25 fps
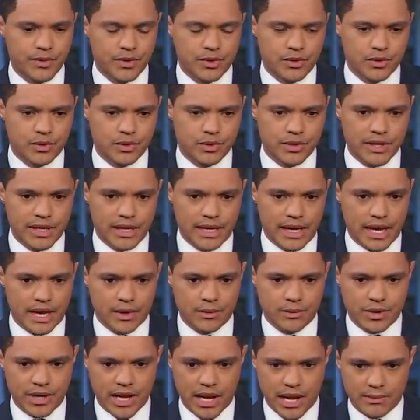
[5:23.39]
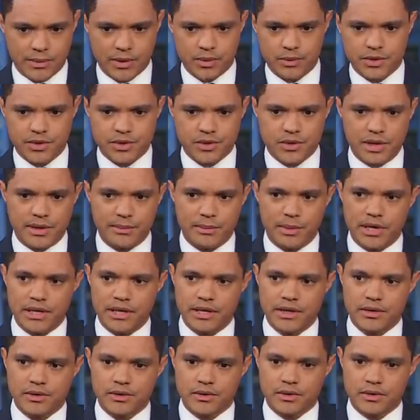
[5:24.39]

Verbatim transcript: you're looking at what happened with Soleimani.